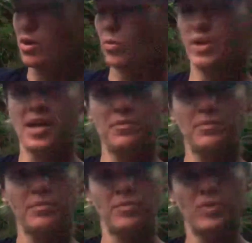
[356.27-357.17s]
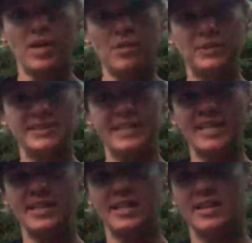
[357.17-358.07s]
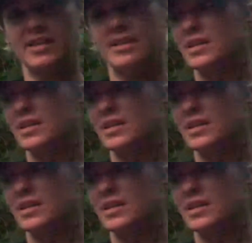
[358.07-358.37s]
When I'm ascending